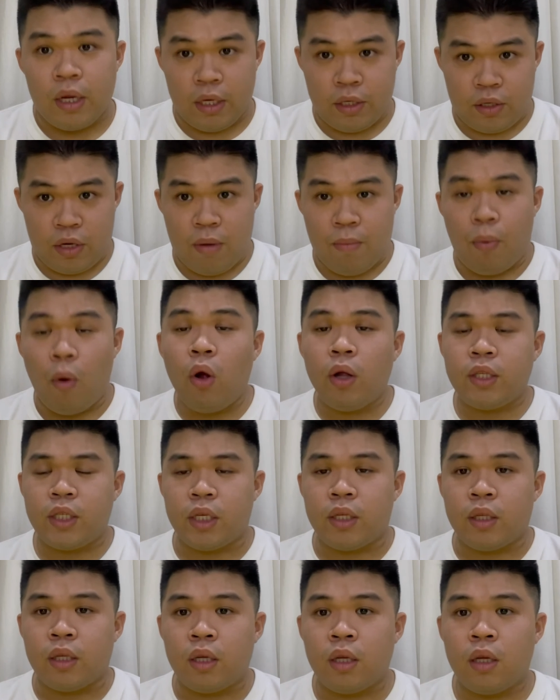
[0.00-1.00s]
important.
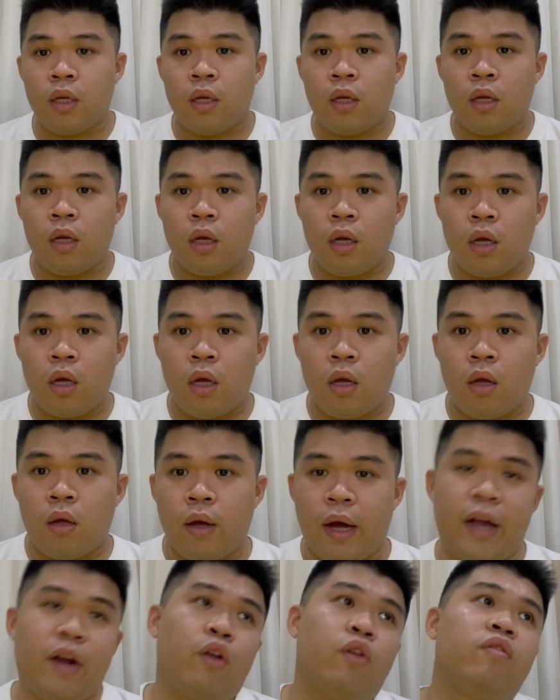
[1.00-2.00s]

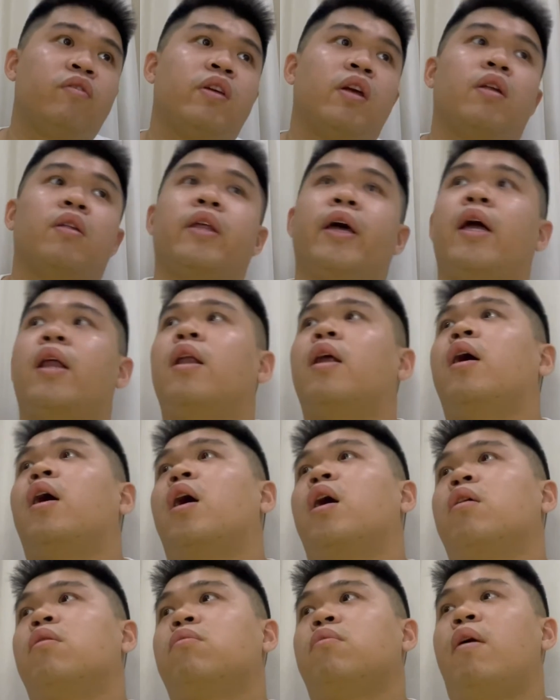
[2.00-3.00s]
I don't think that
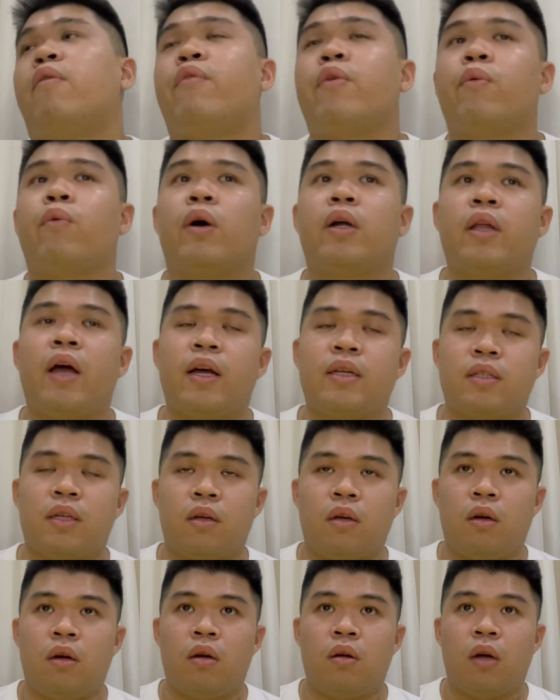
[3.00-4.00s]
everyone has
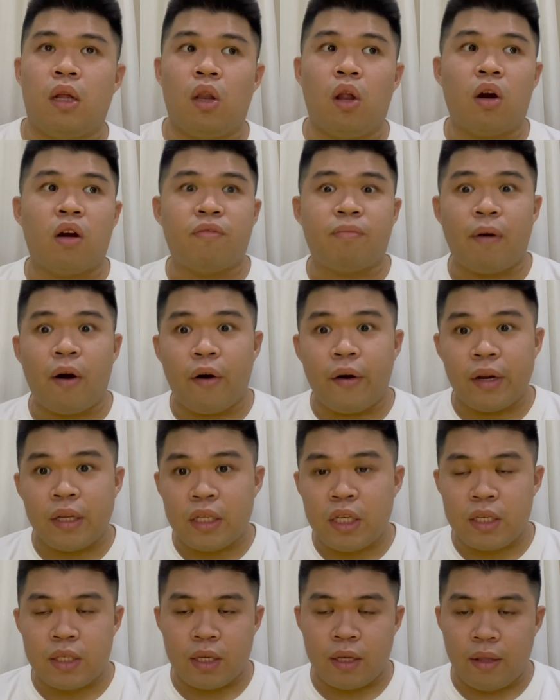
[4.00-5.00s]
a lot of
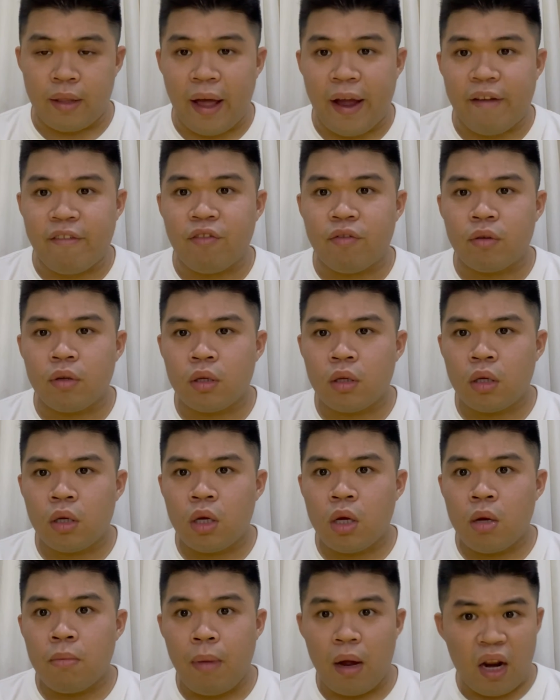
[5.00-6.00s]
priorities in life.
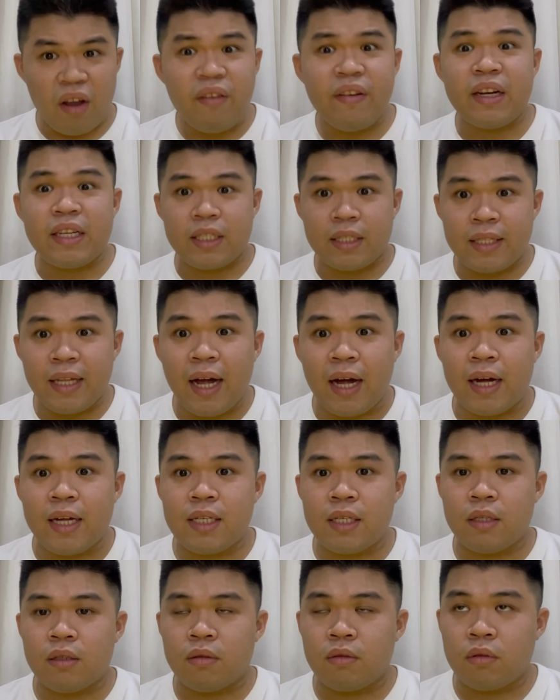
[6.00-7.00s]
But if it does,
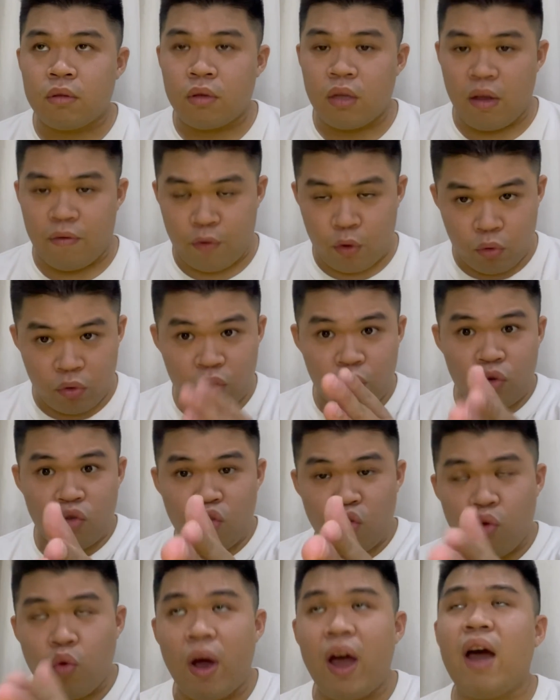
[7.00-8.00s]
if you
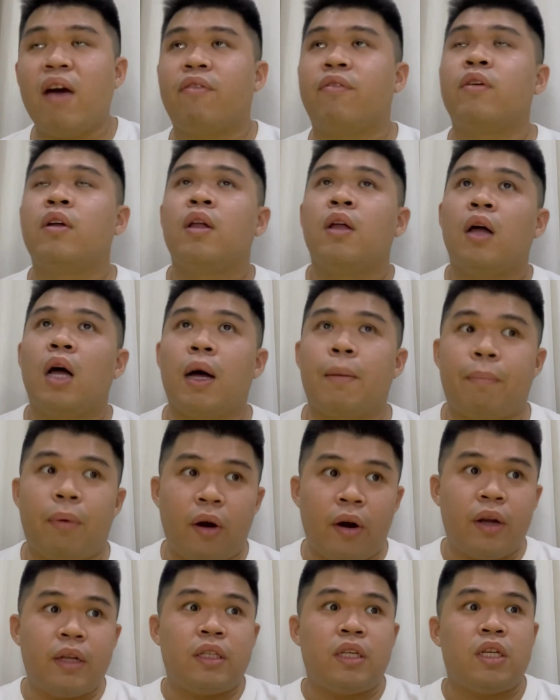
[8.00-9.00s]
do have
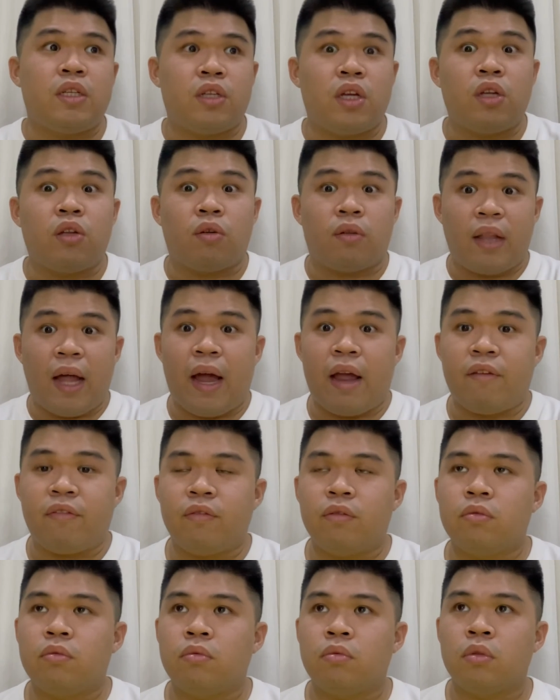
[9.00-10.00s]
priorities in your life,
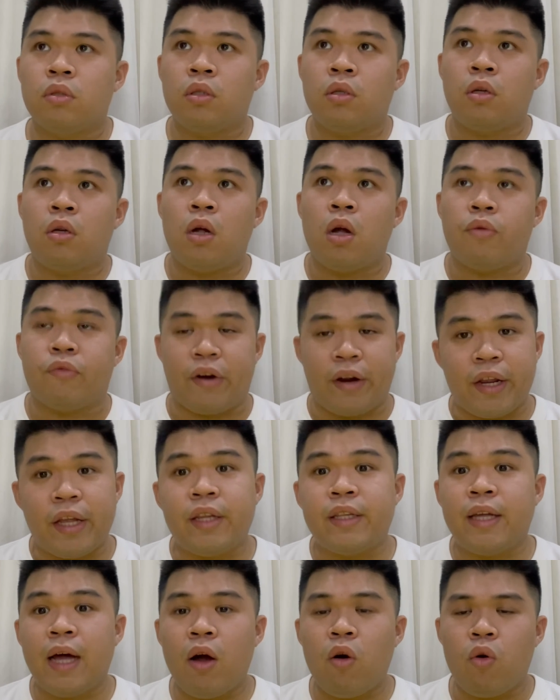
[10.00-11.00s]
write it
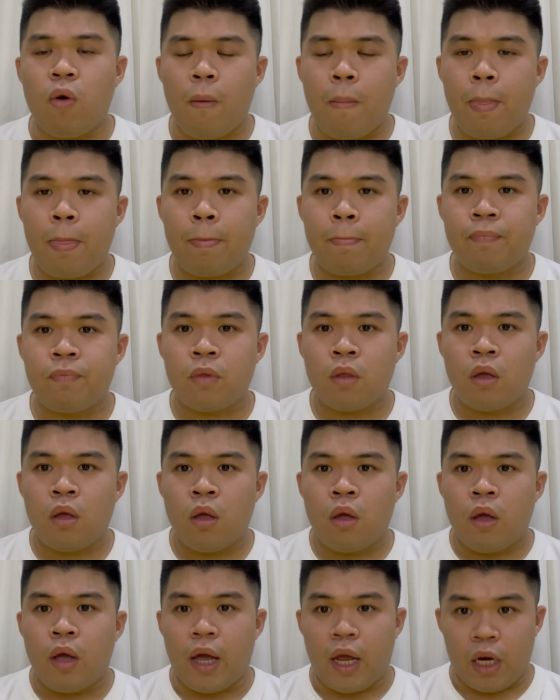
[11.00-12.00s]
down
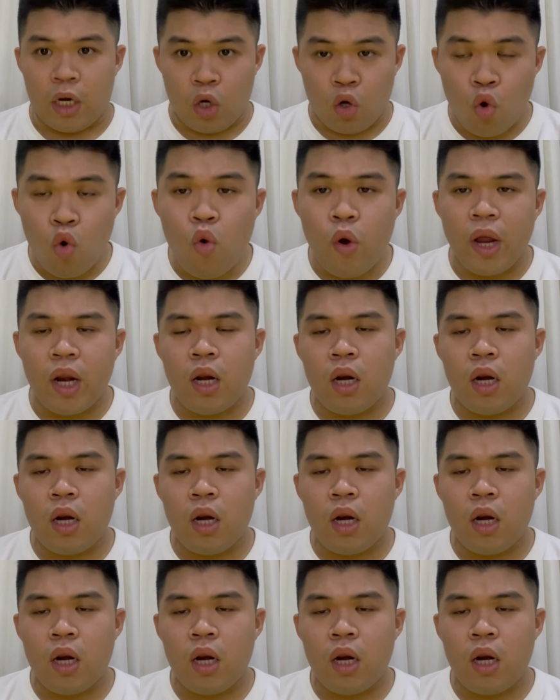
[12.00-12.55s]
and do it.